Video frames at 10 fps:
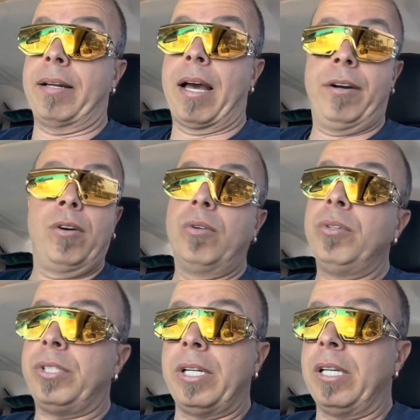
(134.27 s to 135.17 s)
I don't know
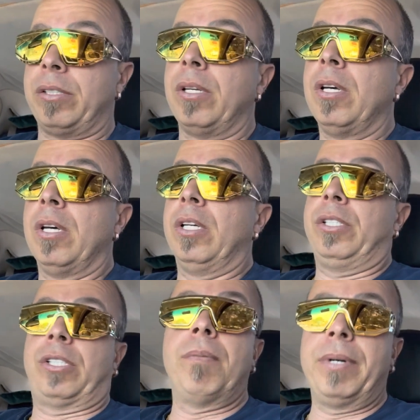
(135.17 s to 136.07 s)
whose it is.
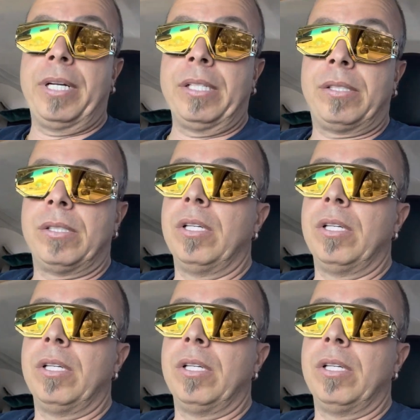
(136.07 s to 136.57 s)
Somebody's.